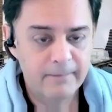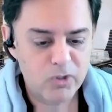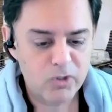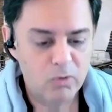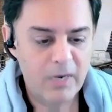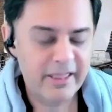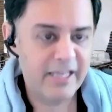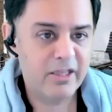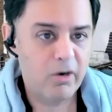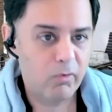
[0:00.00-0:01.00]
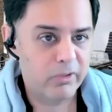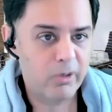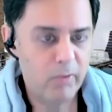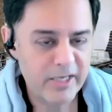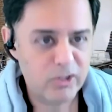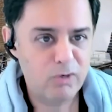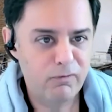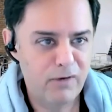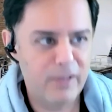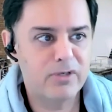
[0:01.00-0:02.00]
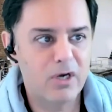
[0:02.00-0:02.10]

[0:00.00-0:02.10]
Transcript: So I think that the rescue funds